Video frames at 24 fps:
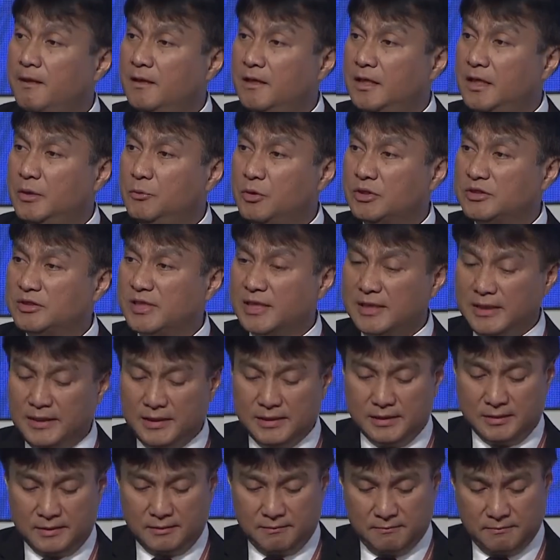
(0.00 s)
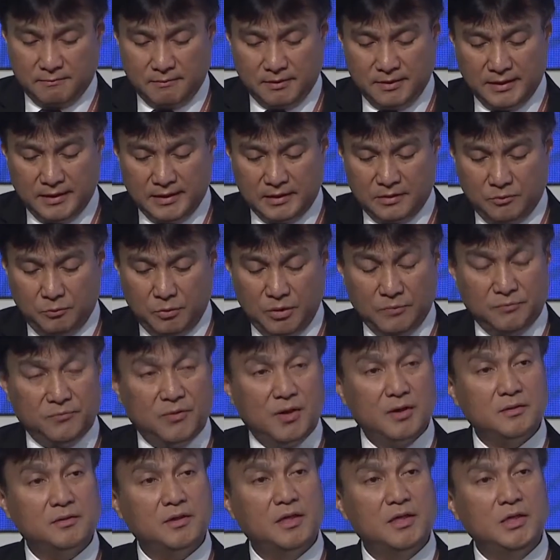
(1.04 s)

it was clear that without a